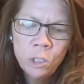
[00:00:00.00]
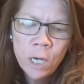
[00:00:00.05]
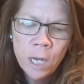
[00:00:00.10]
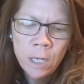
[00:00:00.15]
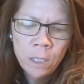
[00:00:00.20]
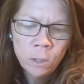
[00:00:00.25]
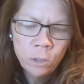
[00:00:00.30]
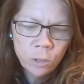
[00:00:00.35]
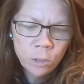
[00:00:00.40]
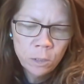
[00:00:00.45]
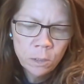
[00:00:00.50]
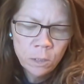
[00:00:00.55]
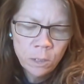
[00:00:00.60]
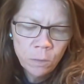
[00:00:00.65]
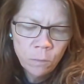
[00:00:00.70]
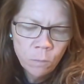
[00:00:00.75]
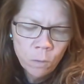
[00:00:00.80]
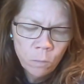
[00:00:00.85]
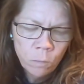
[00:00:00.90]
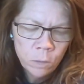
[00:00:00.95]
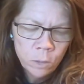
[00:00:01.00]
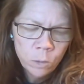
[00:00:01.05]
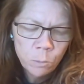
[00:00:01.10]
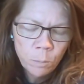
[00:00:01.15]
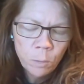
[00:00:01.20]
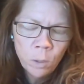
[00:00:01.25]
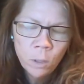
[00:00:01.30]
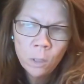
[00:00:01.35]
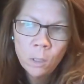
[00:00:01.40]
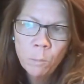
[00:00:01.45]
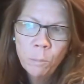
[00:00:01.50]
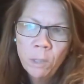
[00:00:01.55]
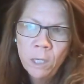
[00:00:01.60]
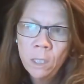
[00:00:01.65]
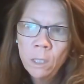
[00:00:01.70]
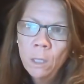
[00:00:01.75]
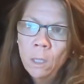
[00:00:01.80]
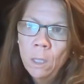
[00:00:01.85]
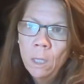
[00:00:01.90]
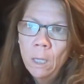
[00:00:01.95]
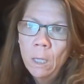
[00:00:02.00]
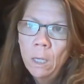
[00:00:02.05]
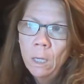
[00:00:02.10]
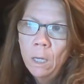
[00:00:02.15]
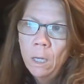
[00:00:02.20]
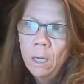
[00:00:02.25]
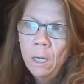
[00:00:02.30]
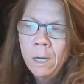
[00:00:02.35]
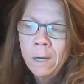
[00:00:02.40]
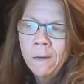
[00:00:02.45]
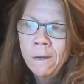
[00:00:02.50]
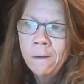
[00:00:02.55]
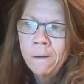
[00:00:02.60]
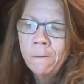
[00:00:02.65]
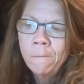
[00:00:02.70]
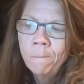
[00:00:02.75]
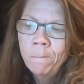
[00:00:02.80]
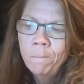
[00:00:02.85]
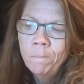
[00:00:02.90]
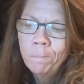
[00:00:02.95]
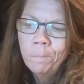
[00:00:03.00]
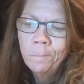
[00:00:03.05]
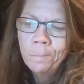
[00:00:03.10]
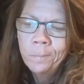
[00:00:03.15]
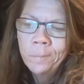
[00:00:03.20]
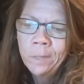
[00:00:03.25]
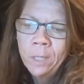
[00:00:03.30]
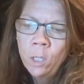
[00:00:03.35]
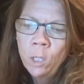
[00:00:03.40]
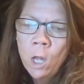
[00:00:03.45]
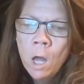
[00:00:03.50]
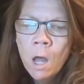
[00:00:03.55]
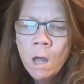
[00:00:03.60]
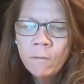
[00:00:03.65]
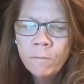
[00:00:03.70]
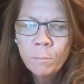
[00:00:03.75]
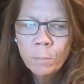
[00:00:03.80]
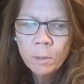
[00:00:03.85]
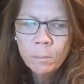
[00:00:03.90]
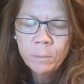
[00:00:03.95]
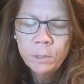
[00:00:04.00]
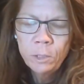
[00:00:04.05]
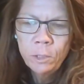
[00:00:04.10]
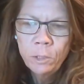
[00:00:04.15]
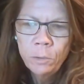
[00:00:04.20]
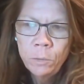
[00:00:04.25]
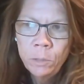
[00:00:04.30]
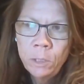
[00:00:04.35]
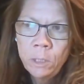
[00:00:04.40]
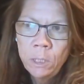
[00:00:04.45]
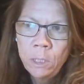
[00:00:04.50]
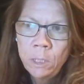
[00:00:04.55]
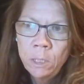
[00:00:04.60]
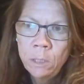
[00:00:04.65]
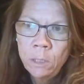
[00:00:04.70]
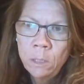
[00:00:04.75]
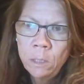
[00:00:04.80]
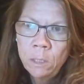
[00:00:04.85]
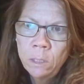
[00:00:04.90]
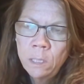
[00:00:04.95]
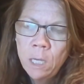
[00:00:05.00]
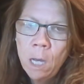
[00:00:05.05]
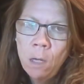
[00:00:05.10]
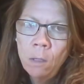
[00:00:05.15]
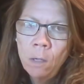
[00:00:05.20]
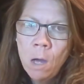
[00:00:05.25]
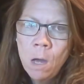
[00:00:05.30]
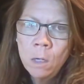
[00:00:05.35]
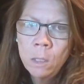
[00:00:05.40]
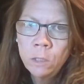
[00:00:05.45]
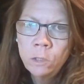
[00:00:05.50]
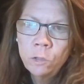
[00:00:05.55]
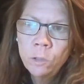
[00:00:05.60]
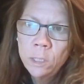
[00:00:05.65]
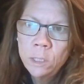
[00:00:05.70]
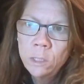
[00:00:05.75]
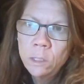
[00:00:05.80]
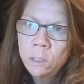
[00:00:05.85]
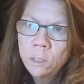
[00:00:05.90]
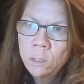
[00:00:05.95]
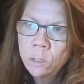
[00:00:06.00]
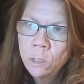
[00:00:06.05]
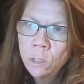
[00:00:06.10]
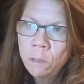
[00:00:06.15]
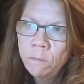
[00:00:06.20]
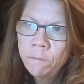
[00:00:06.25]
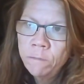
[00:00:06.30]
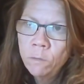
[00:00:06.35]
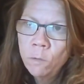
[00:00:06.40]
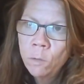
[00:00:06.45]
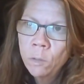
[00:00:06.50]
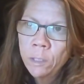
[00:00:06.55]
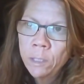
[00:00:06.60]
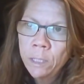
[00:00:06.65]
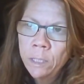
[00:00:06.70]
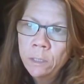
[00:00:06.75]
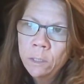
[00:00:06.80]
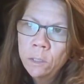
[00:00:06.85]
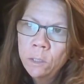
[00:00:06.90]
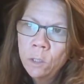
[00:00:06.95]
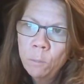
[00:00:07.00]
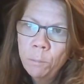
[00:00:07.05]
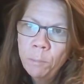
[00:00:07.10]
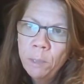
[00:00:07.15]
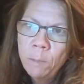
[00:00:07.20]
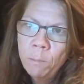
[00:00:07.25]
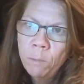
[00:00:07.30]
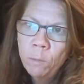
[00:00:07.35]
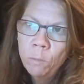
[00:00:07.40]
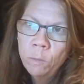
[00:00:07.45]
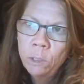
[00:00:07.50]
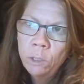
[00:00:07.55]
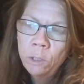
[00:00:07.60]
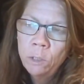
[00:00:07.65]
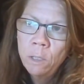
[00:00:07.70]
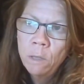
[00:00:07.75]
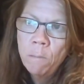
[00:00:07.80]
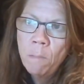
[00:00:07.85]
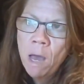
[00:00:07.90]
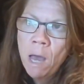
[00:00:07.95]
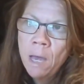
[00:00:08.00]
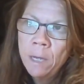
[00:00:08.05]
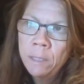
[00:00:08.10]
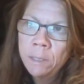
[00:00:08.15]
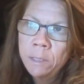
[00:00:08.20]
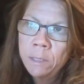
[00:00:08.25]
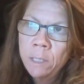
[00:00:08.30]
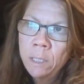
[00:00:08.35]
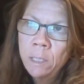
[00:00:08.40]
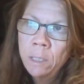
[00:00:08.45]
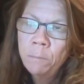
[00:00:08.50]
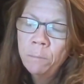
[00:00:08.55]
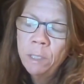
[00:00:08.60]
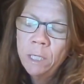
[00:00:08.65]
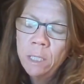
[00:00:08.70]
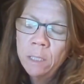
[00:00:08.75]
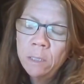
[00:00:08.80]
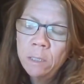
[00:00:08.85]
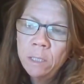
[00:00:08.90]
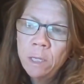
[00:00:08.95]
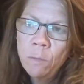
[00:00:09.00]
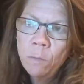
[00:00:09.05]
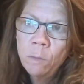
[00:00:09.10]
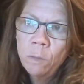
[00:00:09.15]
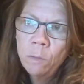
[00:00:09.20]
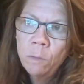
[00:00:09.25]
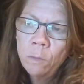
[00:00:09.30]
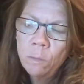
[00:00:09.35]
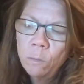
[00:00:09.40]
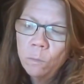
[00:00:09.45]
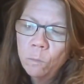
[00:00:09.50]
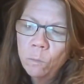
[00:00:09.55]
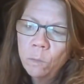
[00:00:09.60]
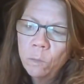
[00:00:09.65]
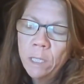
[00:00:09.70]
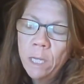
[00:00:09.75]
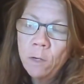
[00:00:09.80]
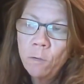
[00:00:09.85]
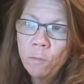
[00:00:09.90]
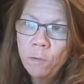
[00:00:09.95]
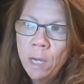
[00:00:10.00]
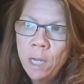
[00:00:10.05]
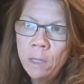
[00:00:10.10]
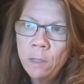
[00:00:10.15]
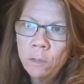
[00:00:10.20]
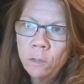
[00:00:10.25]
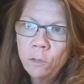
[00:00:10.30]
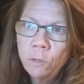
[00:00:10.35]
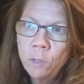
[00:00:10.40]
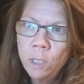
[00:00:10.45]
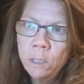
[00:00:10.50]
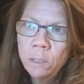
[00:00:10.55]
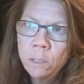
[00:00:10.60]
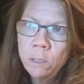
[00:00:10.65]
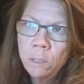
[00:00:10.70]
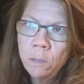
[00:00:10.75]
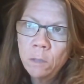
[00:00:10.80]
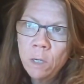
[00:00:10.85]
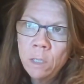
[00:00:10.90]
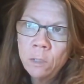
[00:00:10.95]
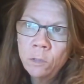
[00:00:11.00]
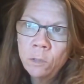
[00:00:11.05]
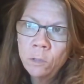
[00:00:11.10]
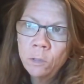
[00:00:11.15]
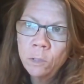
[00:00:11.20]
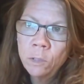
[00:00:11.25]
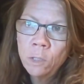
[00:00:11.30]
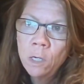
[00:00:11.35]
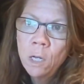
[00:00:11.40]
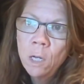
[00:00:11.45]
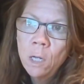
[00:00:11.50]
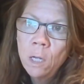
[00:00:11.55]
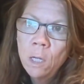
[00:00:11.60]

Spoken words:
changed since he wrote this book. But um, the Law of Perpetuities says how long a trust is good for. And so people would do the max. And because when they create their trust, they're under